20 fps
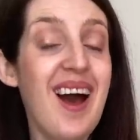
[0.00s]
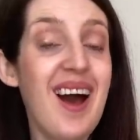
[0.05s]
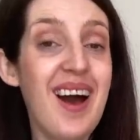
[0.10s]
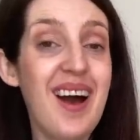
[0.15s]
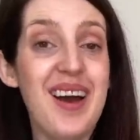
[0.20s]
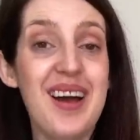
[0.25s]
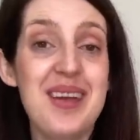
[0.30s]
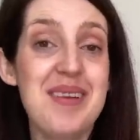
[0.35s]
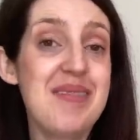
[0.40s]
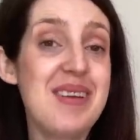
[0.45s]

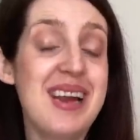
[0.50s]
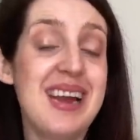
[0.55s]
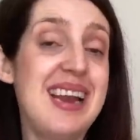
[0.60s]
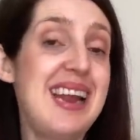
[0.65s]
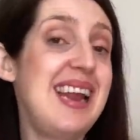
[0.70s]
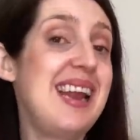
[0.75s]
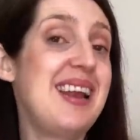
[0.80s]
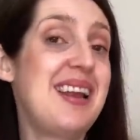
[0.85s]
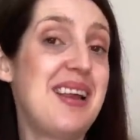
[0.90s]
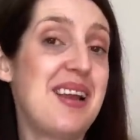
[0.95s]
I
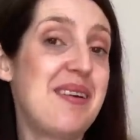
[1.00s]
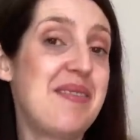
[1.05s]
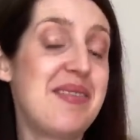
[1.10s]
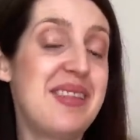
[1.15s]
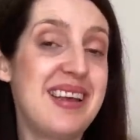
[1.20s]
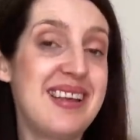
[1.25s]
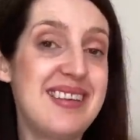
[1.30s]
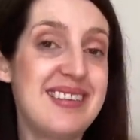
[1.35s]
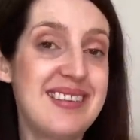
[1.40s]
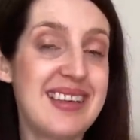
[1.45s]
really love
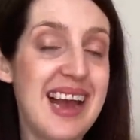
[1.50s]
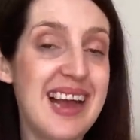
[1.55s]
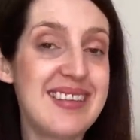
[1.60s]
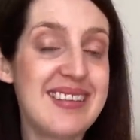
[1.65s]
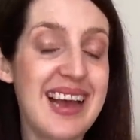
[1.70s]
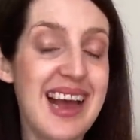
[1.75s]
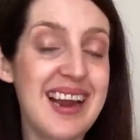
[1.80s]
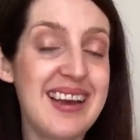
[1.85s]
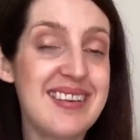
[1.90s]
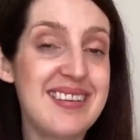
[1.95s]
this set
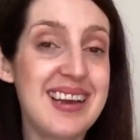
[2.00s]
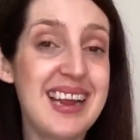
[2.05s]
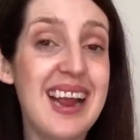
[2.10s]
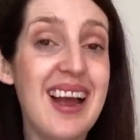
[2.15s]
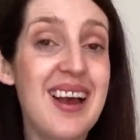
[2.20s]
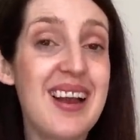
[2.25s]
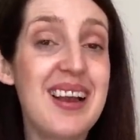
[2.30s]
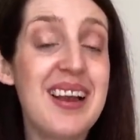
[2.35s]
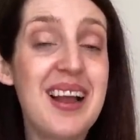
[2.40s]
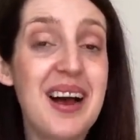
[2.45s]
actually.
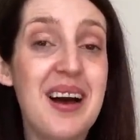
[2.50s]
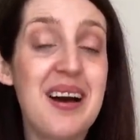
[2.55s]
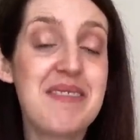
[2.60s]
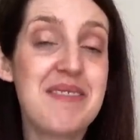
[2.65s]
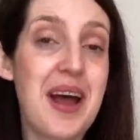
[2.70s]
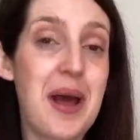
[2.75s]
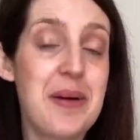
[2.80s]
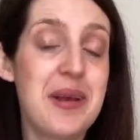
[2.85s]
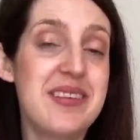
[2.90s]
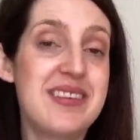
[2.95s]
I love
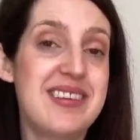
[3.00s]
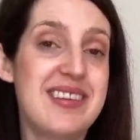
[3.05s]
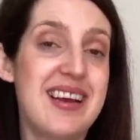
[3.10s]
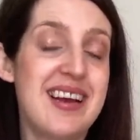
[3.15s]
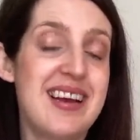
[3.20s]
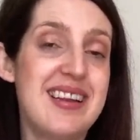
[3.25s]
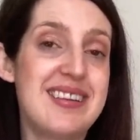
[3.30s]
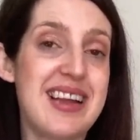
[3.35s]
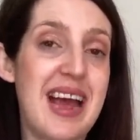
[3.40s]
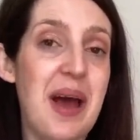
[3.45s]
how it's
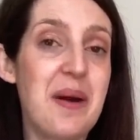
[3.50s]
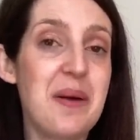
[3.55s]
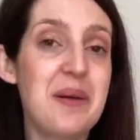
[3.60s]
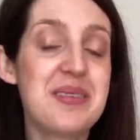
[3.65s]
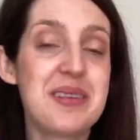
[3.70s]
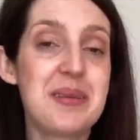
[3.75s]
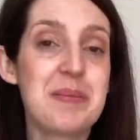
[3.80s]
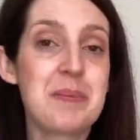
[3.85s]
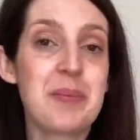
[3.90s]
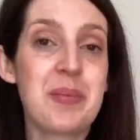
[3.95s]
turned
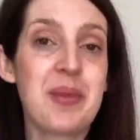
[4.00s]
out.